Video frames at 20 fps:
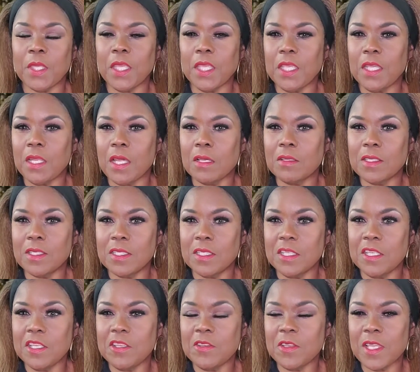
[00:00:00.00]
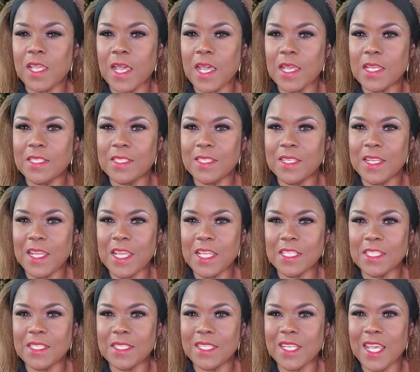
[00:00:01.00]
And I'll see you guys
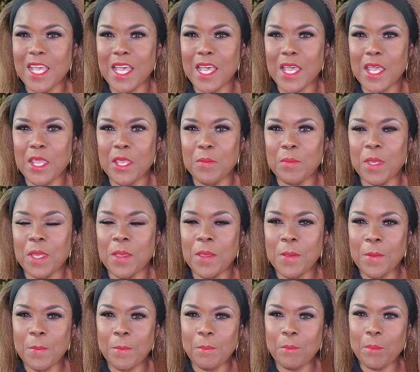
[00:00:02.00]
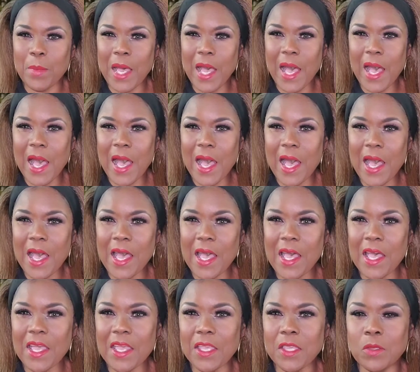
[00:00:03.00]
next time.
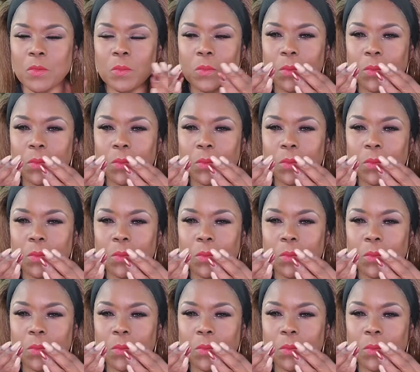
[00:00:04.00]
Bye.